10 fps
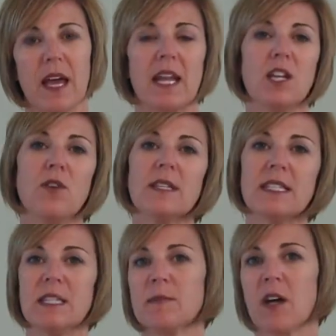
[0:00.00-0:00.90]
And I know it
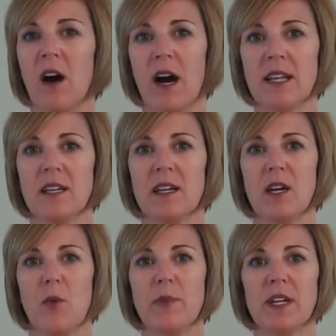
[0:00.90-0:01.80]
seems odd,
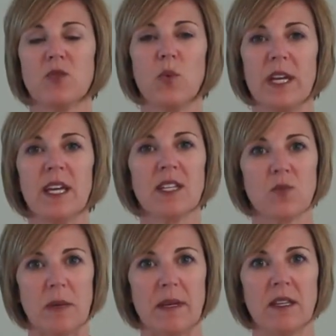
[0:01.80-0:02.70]
because we as
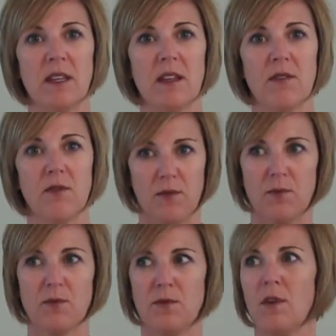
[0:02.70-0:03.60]
women,
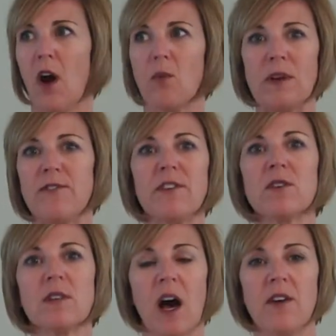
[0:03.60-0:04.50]
we
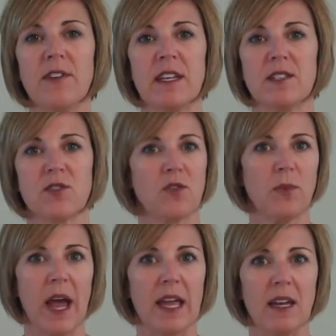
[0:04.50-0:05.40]
feel love in a certain
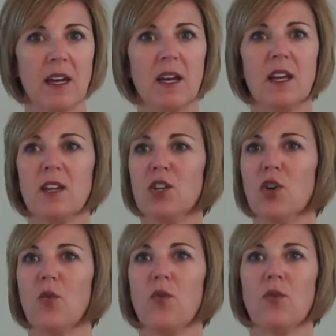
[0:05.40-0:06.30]
way. You
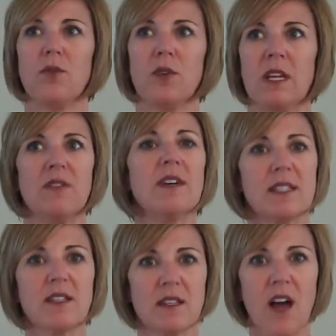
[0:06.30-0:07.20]
know, give
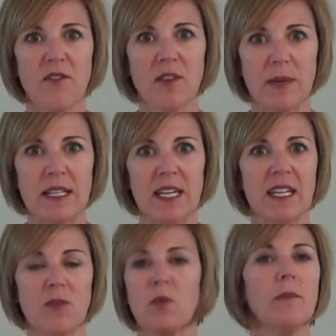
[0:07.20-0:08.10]
us the love that we
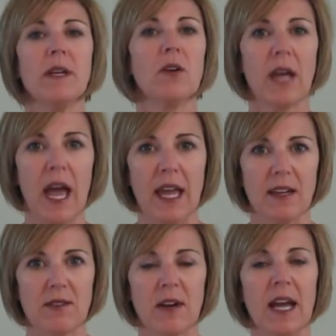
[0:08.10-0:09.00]
need and we'll be okay,
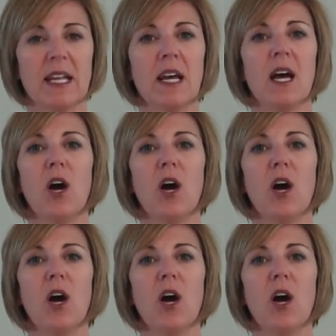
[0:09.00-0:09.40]
right?